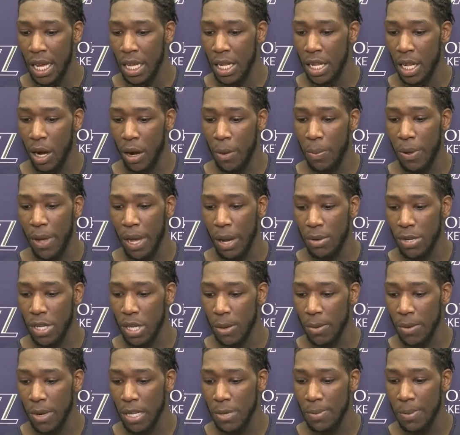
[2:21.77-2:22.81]
you know, playing with
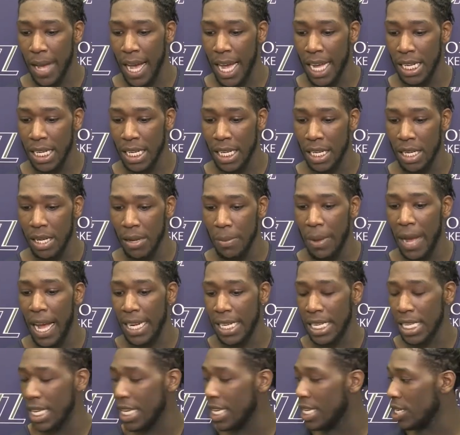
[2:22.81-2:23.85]
so much passion
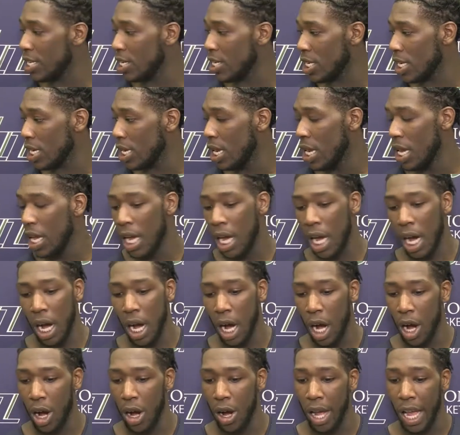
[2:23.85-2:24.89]
and energy
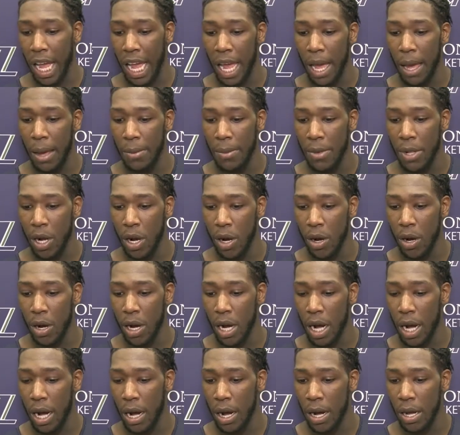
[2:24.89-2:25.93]
all game, you
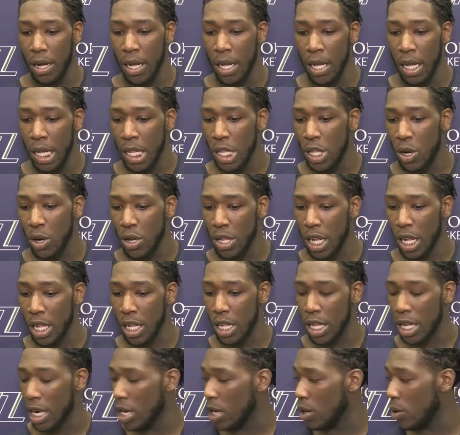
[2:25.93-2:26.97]
know, doing all
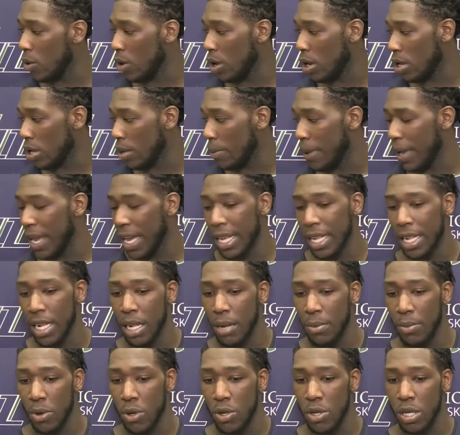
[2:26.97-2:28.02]
the dirty work, the banging
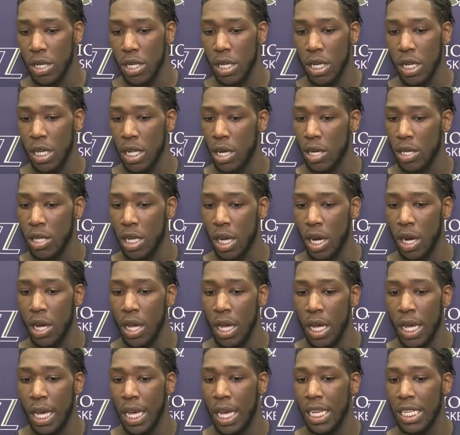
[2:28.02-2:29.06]
and the bruising, you know. So
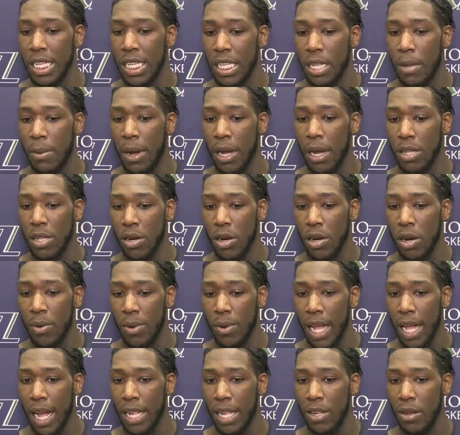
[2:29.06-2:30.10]
it's just about doing
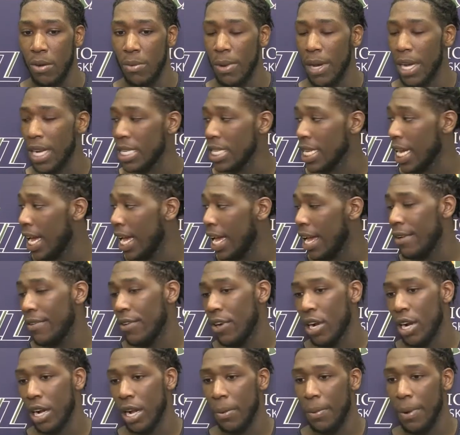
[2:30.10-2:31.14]
what I do best. I have
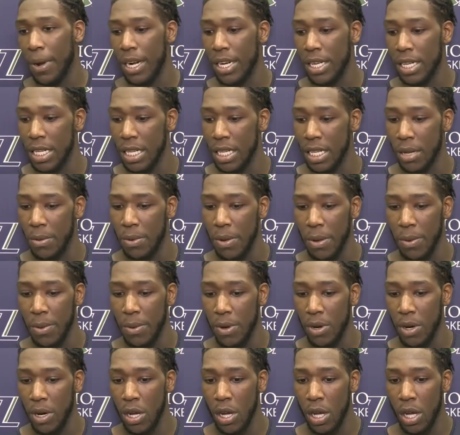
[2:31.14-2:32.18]
heard comparisons of
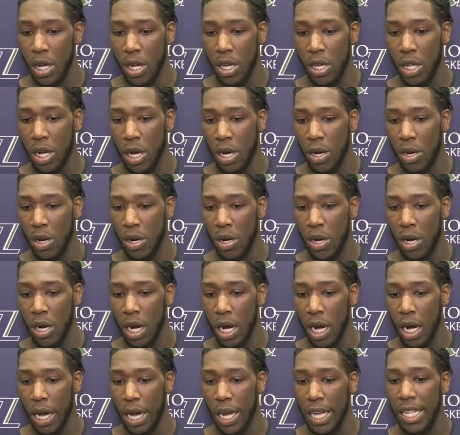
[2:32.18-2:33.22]
people, you know,
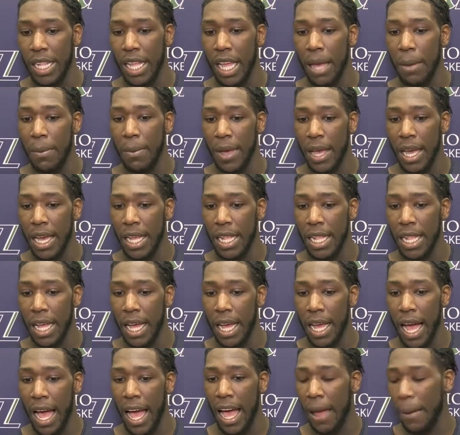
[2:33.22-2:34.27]
in the NBA
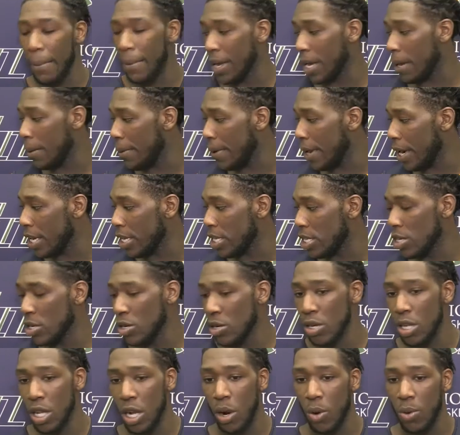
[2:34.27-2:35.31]
that I haven't compared
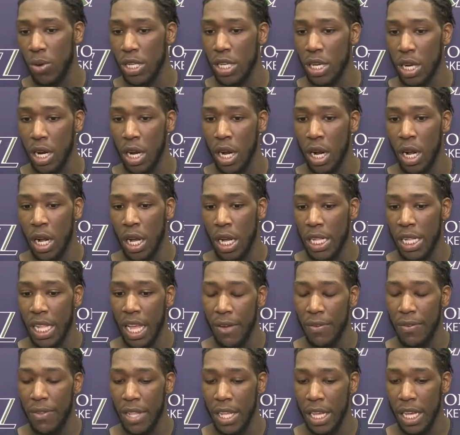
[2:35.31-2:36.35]
to, you know, which are
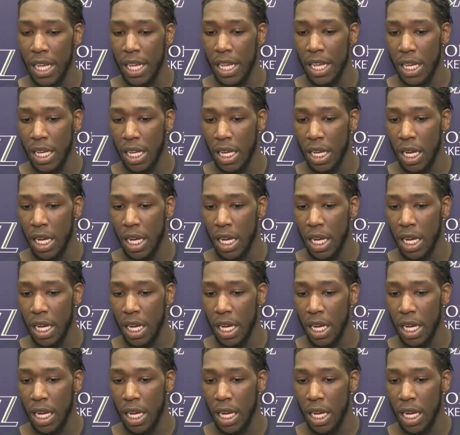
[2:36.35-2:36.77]
definitely